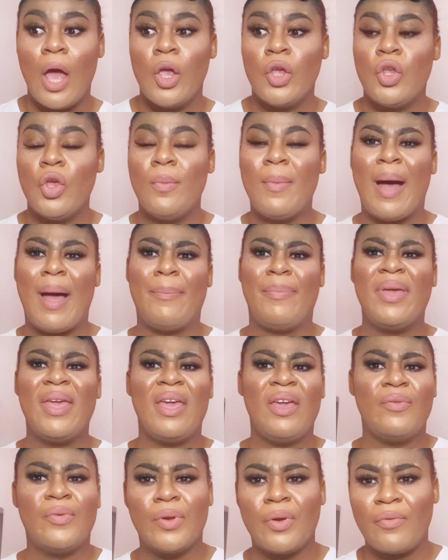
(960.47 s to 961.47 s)
You might be
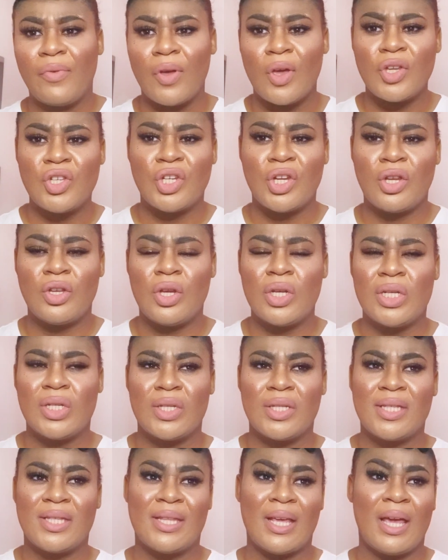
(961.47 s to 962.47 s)
even a virgin and you
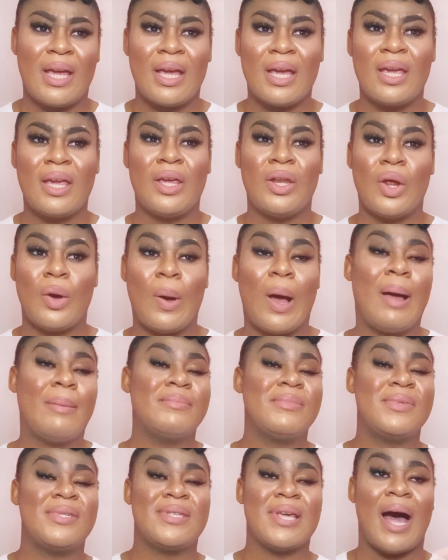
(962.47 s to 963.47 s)
just think,
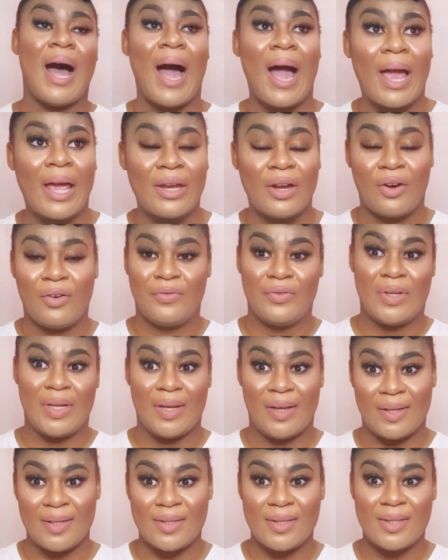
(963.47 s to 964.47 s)
I'm tired of
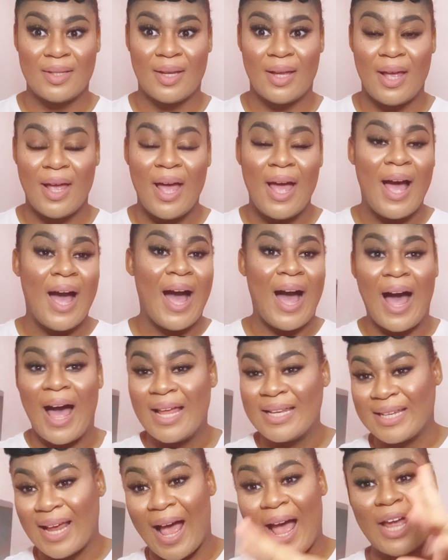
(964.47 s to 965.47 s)
this.
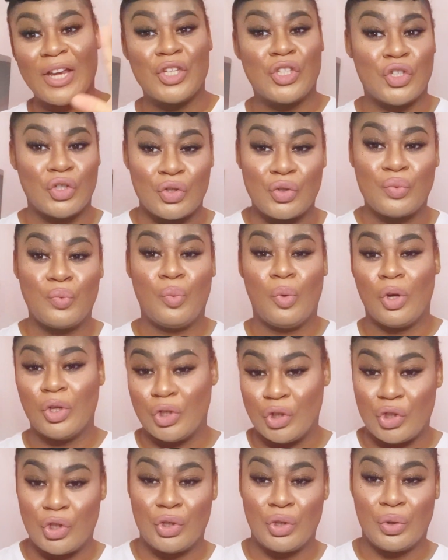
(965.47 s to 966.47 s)
And I just
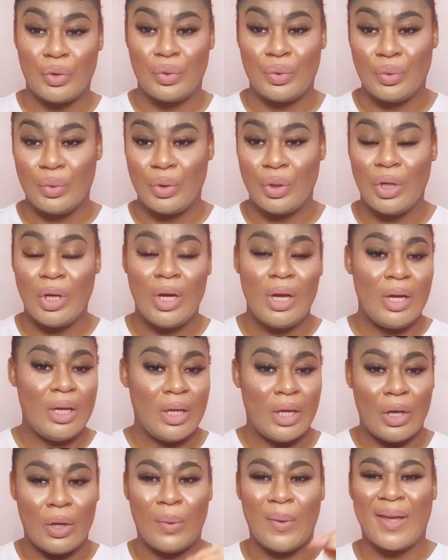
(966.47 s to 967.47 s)
want to,
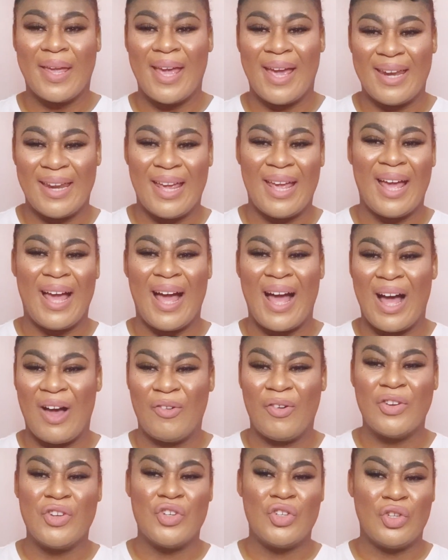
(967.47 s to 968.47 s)
get it
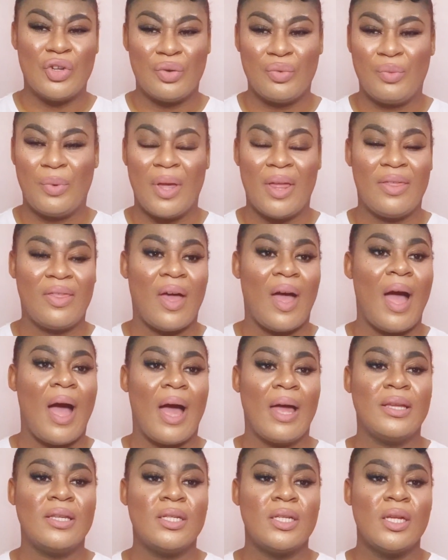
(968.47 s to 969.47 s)
out and done with.
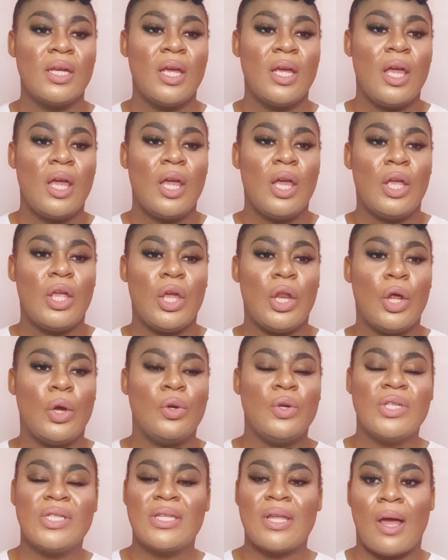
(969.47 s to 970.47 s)
And
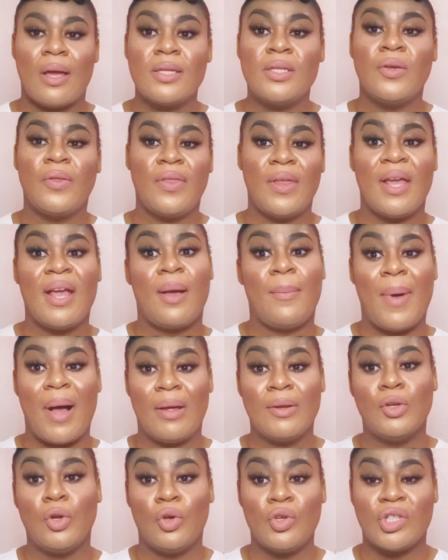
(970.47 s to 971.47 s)
you start to think
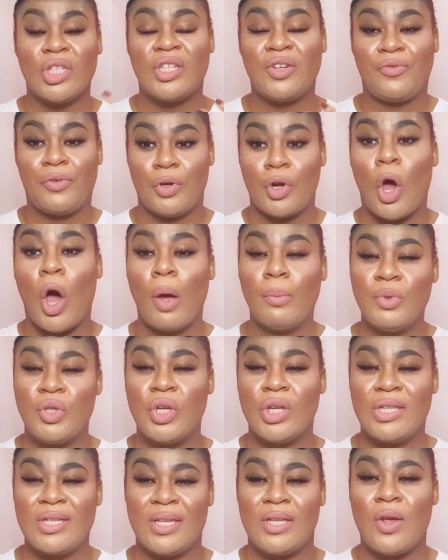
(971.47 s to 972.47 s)
about loads of different
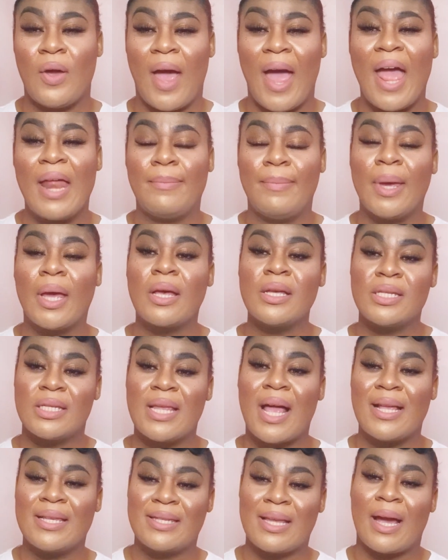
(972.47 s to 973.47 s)
options in your head, because
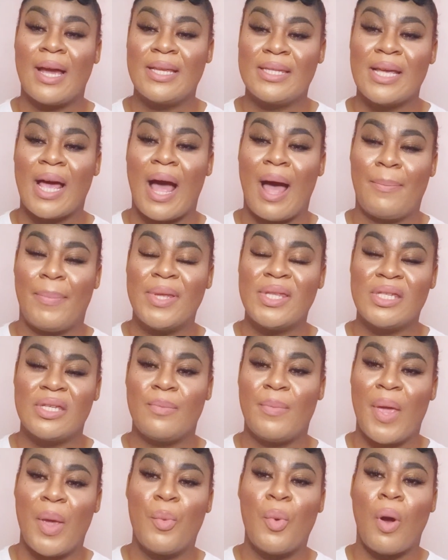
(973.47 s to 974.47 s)
that started to happen to
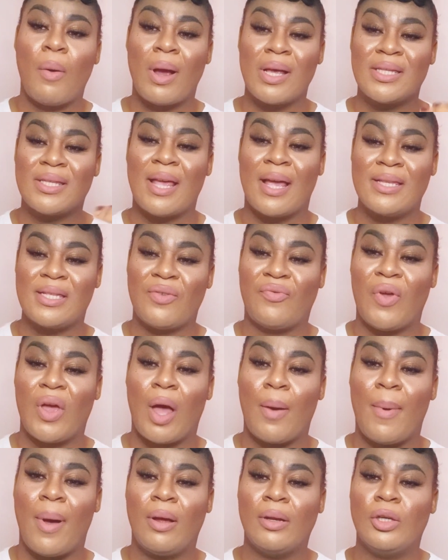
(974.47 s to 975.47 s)
me, where I started to think
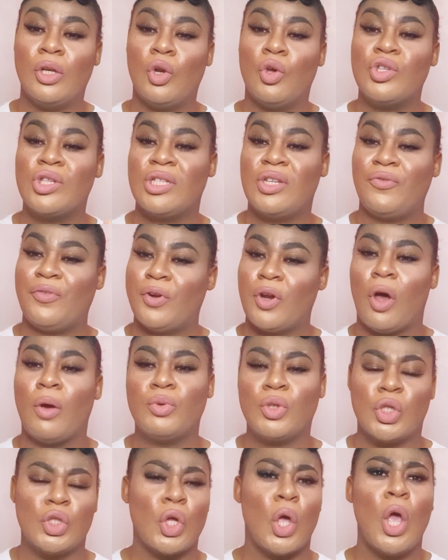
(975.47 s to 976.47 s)
about loads of different
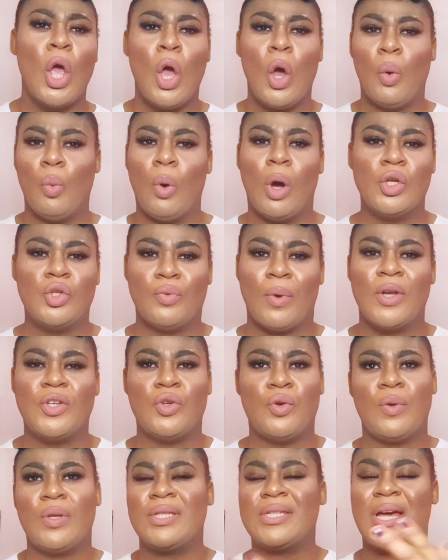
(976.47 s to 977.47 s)
options. What do I
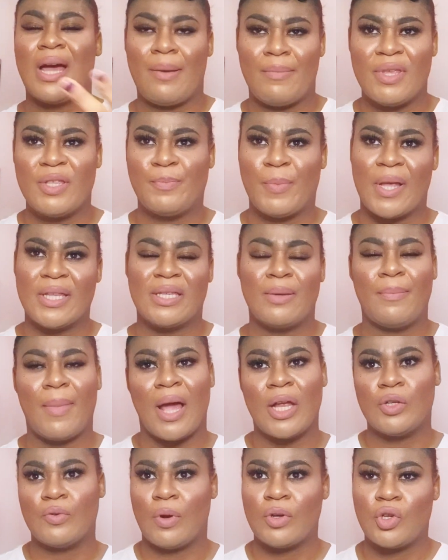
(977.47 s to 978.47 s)
do with time is passing
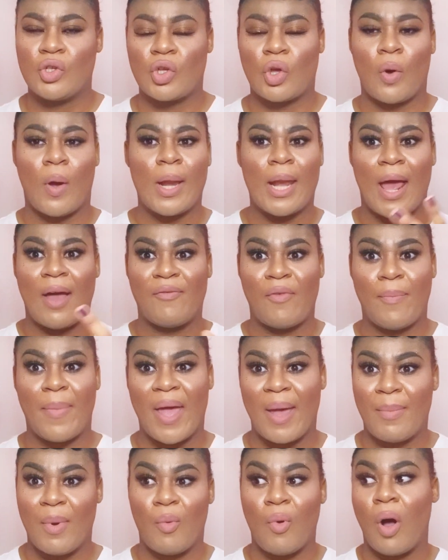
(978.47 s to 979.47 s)
by? Do I just go and have a
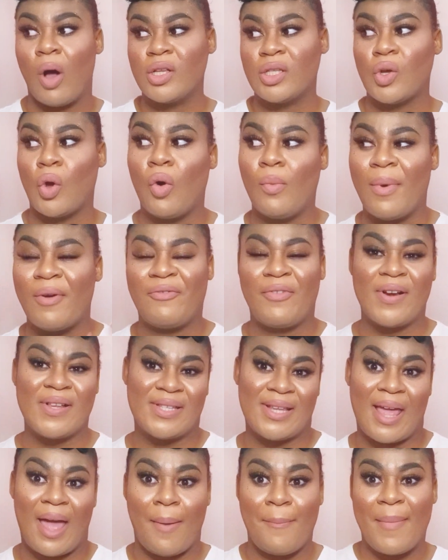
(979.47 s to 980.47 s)
baby whilst all my
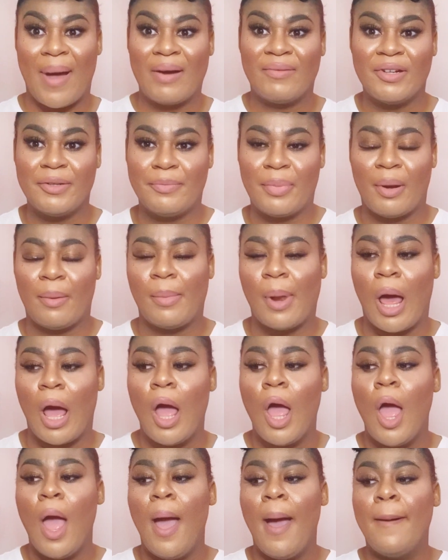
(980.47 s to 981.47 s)
friends are getting married, blah, blah.
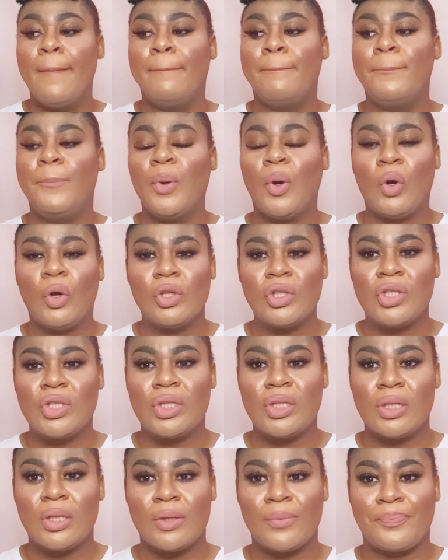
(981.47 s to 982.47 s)
But